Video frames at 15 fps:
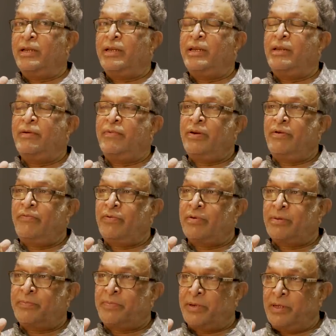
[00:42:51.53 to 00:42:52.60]
Even if you're
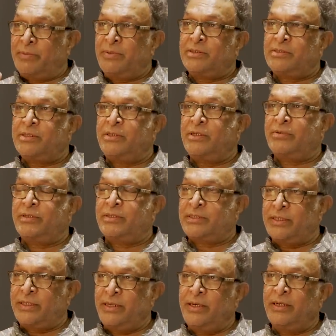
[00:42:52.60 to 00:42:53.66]
a prime minister, you can
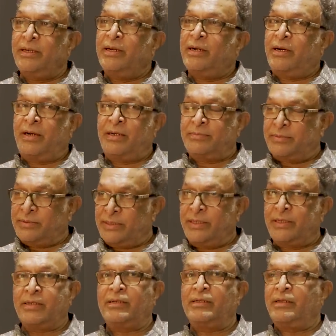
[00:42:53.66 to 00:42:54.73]
say, I'm sick,